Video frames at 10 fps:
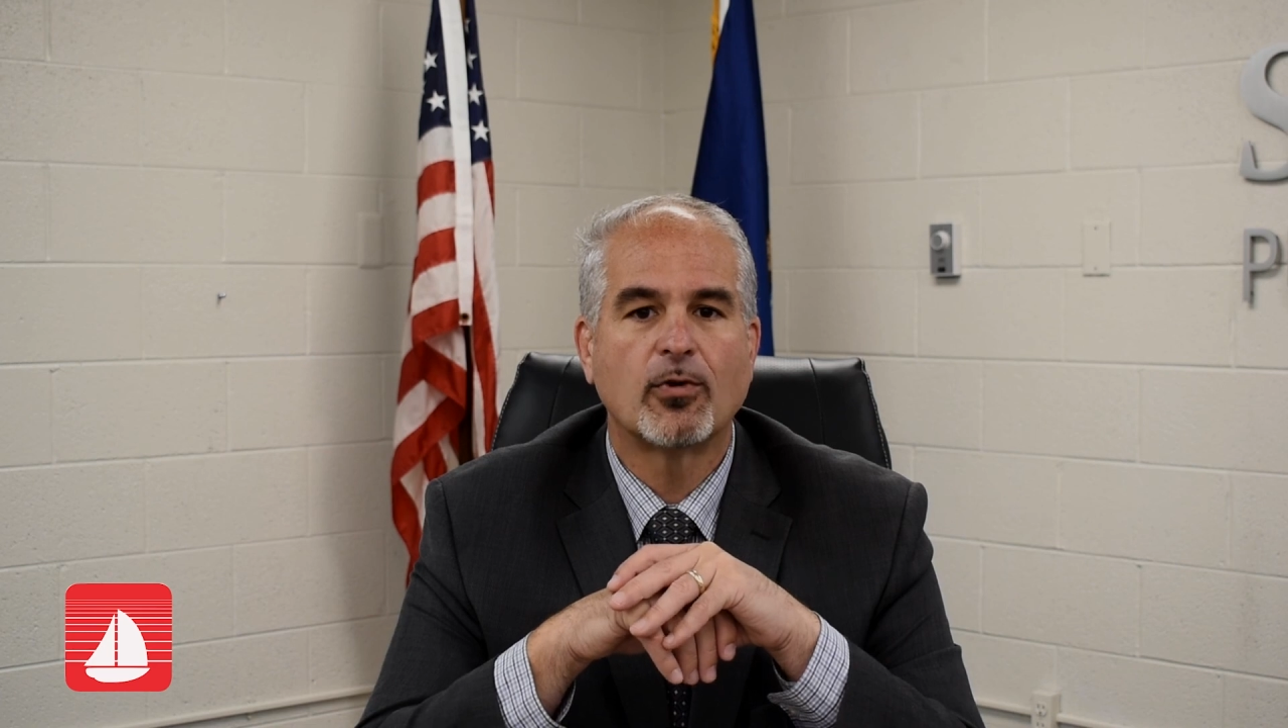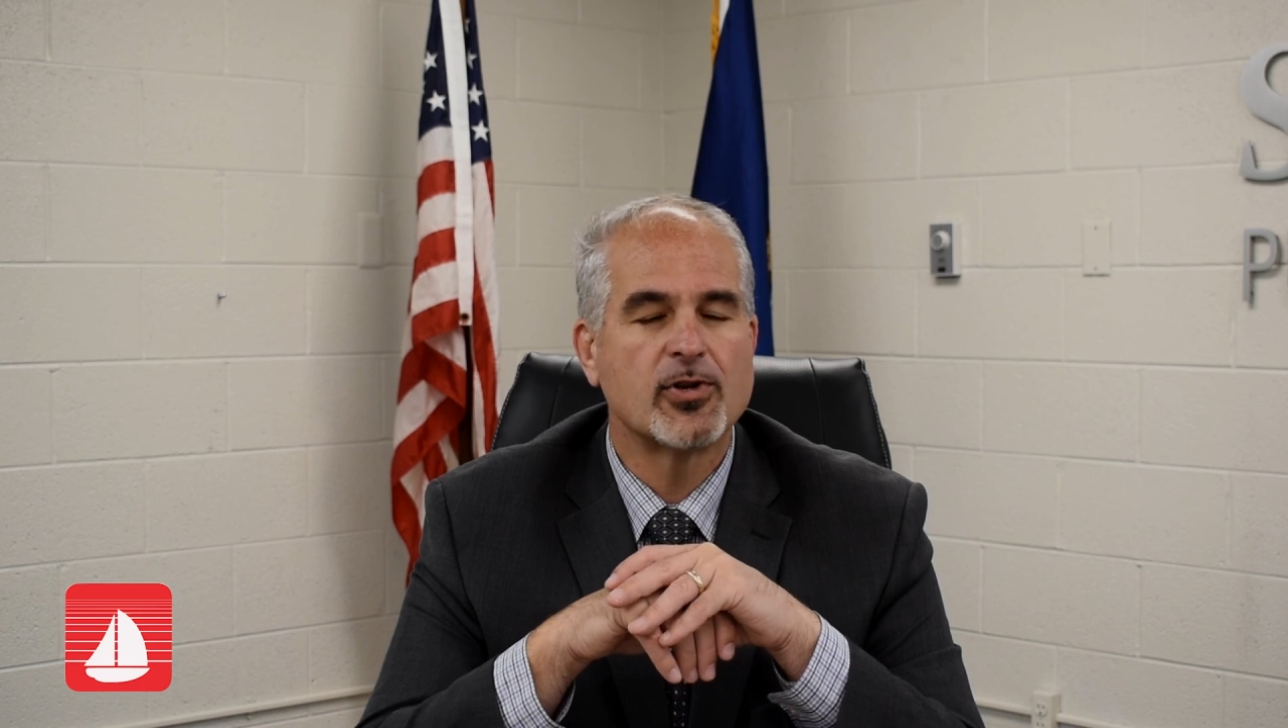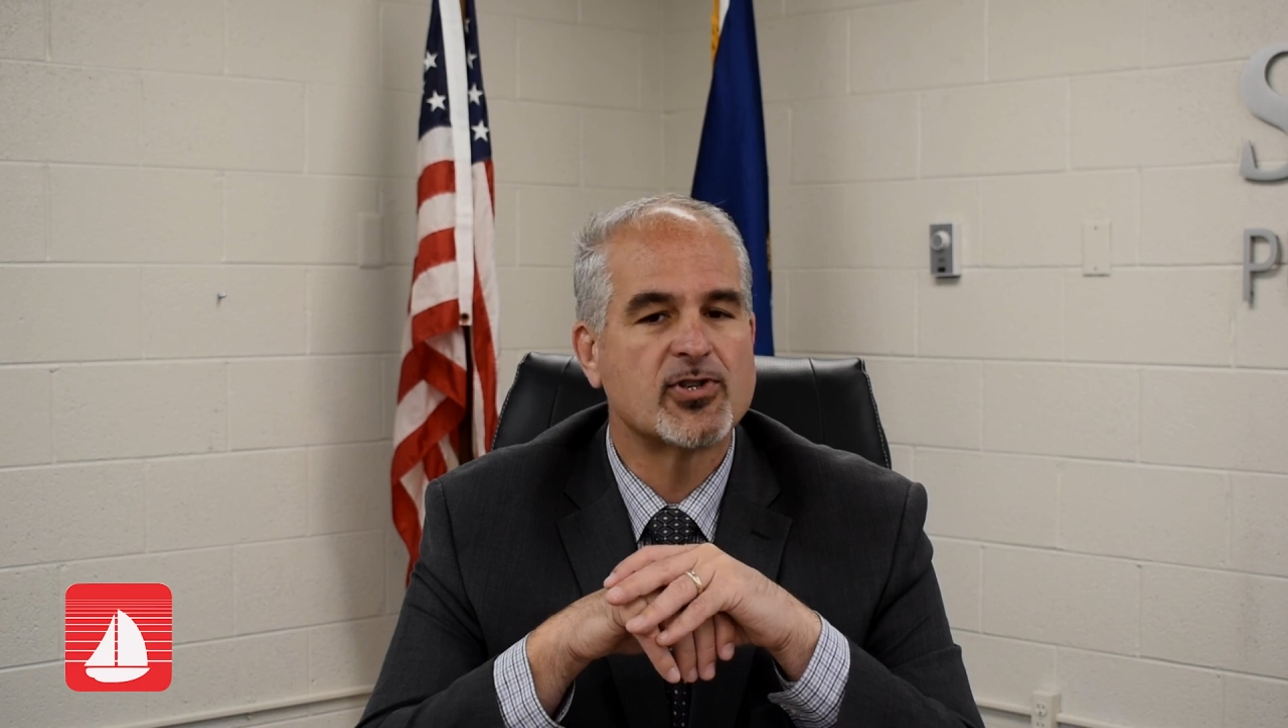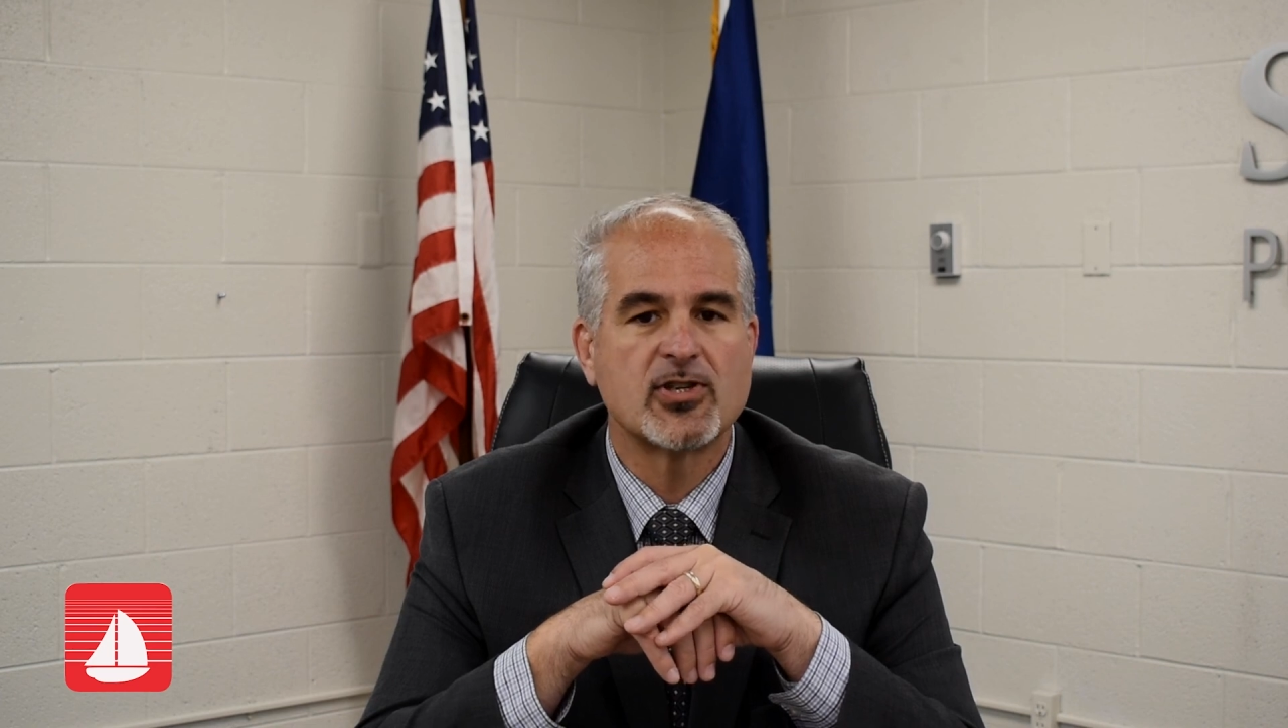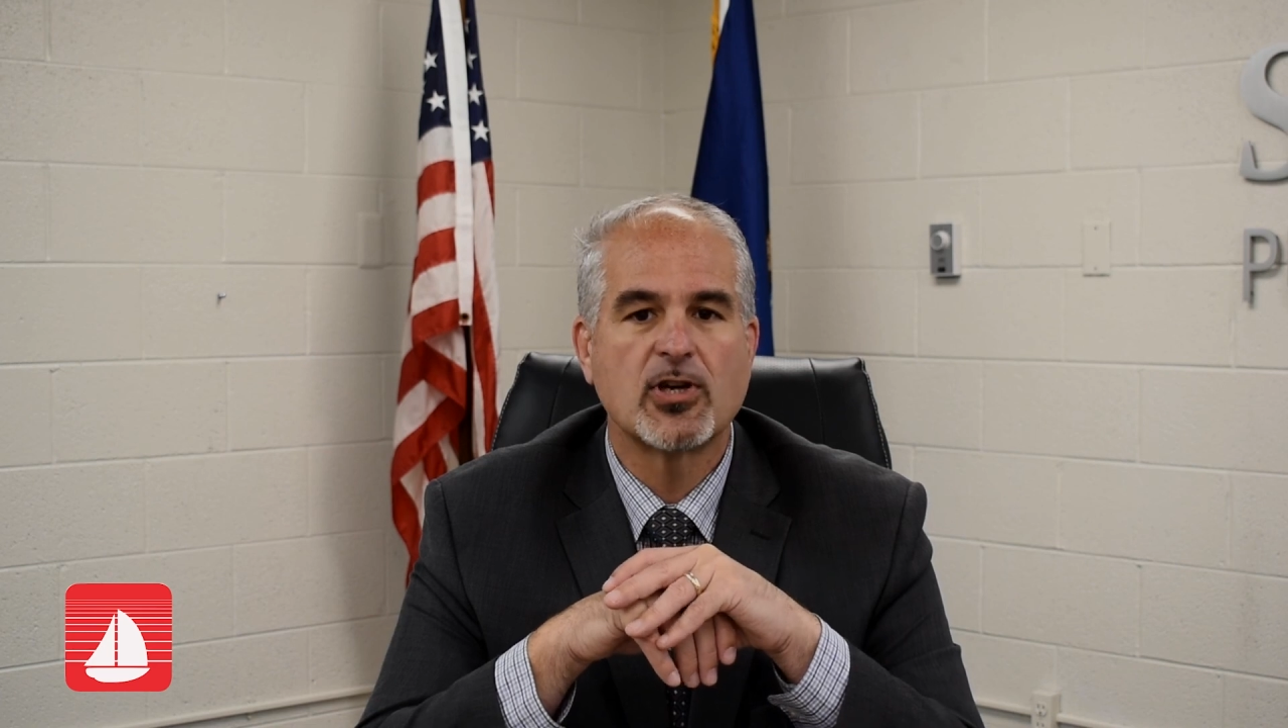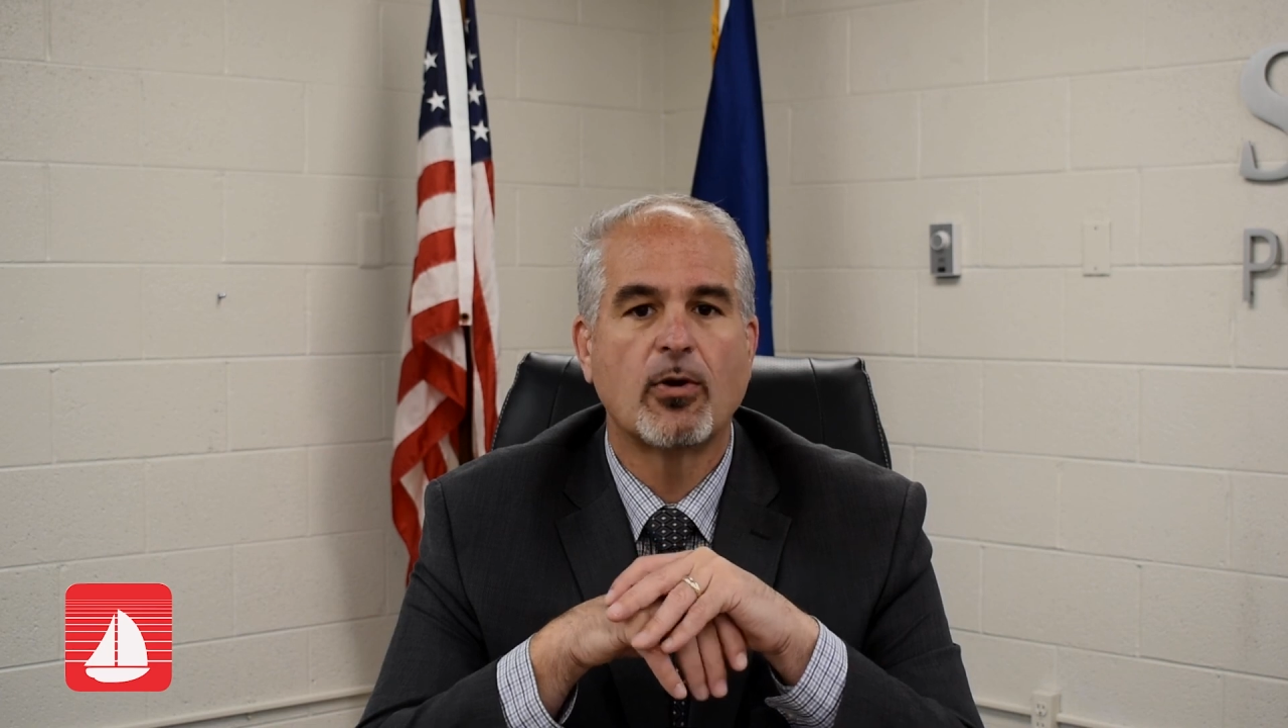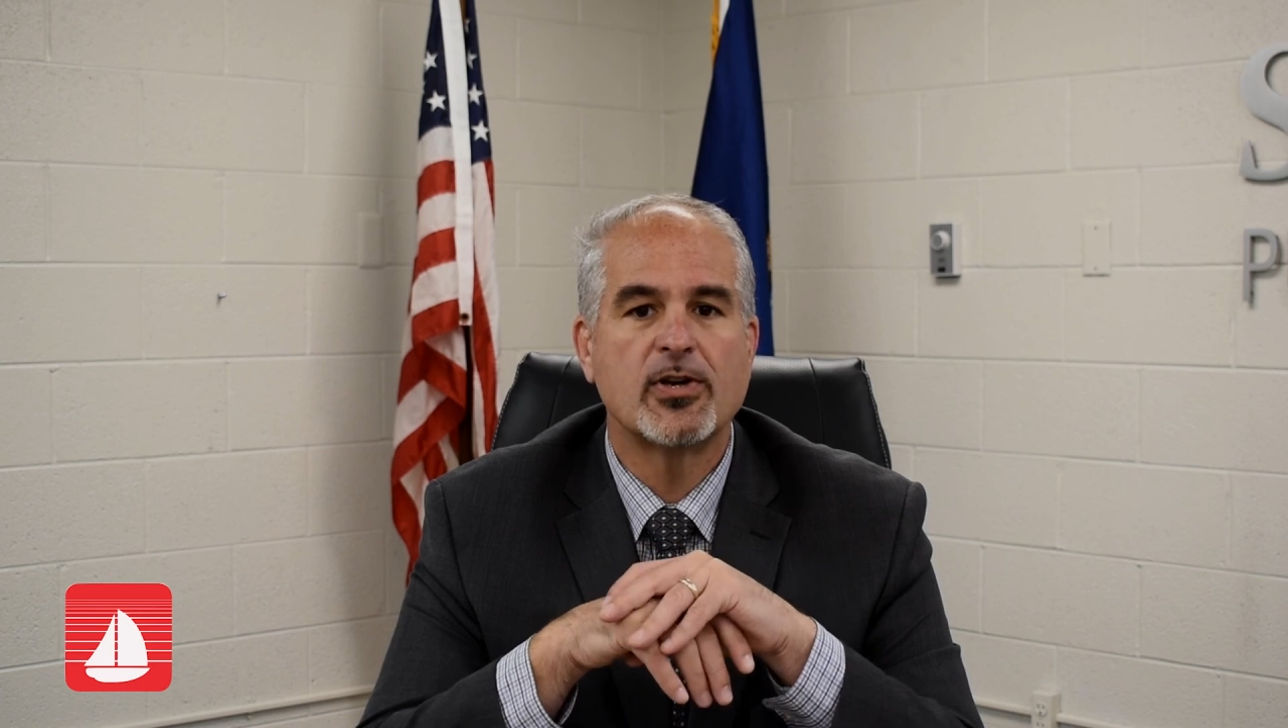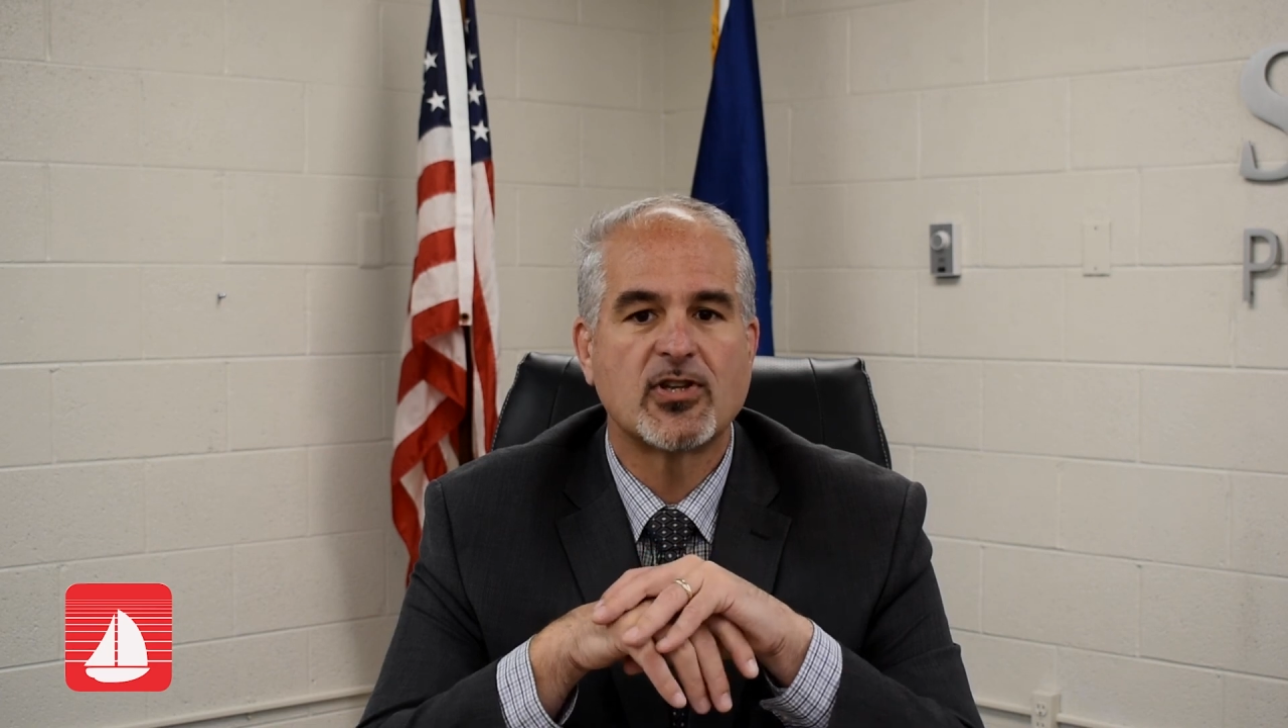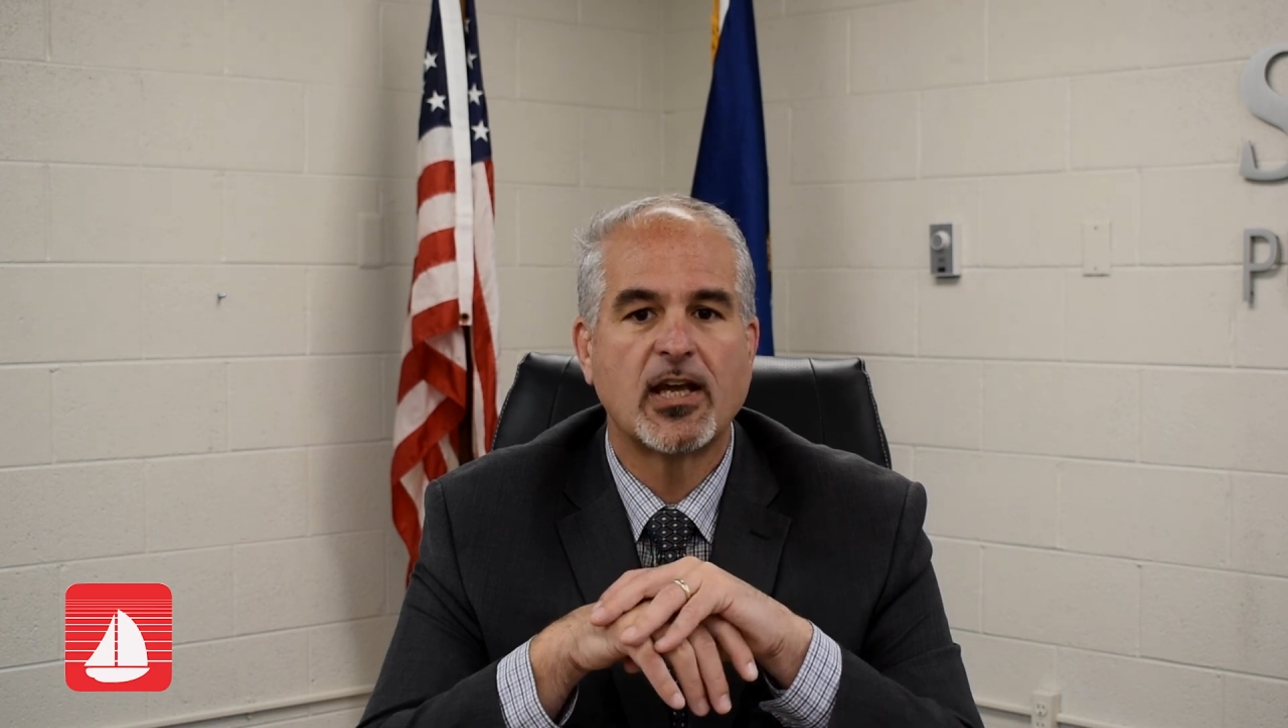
course, as always,